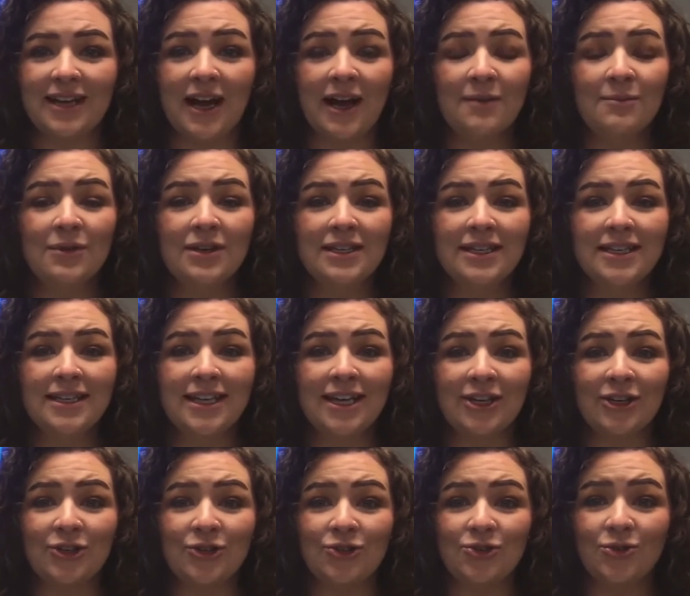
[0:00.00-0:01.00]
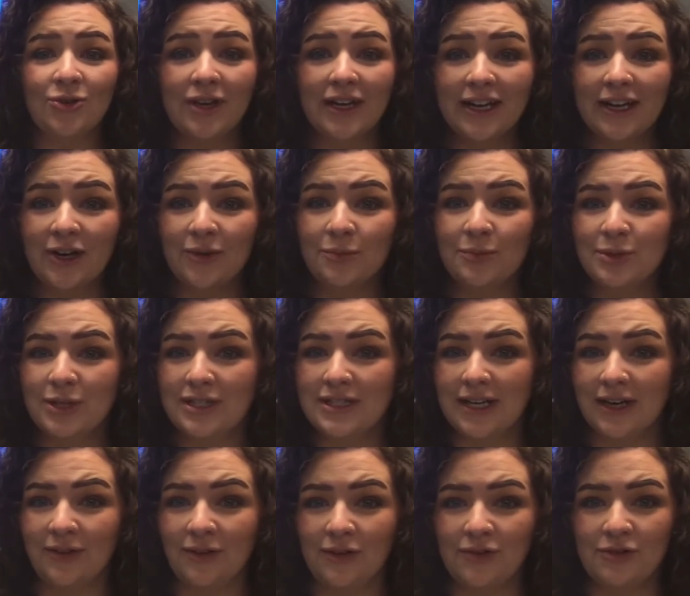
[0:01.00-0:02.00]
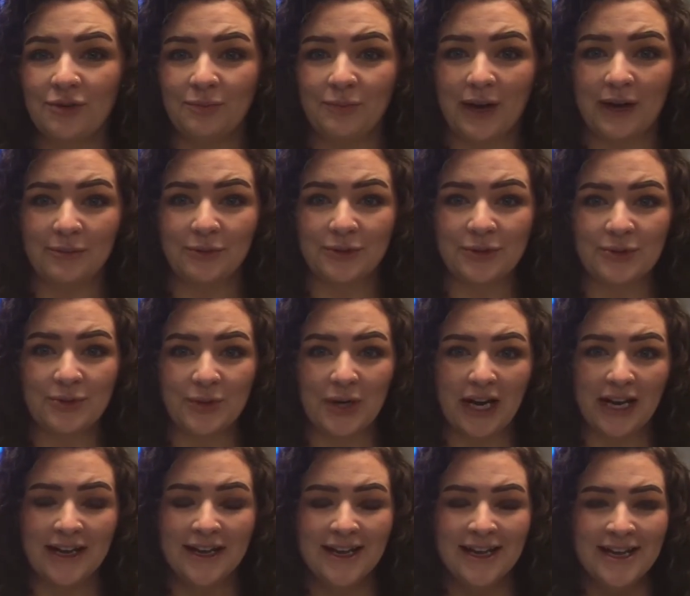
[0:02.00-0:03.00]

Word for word: I'm going to need your help to tell the Bible story.